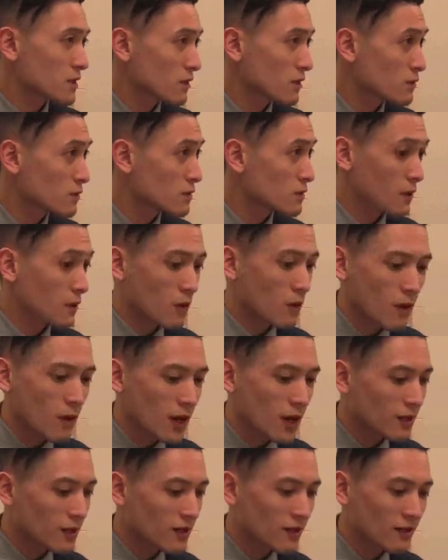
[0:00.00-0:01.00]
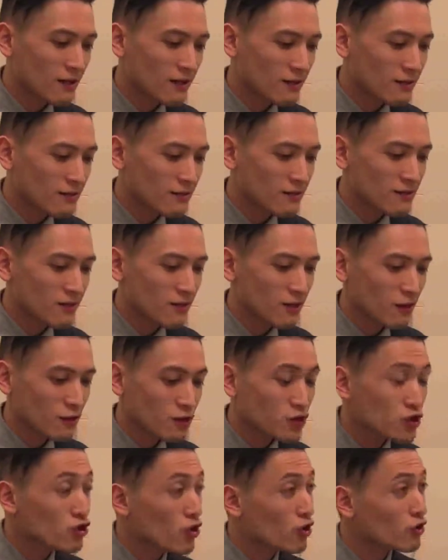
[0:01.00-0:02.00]
that also required is,
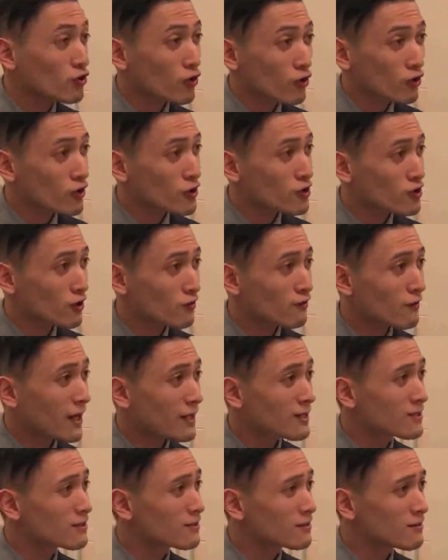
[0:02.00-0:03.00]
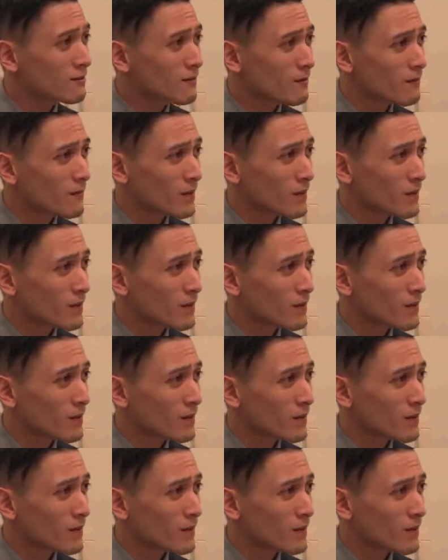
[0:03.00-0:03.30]
strong knowledge of ITIL,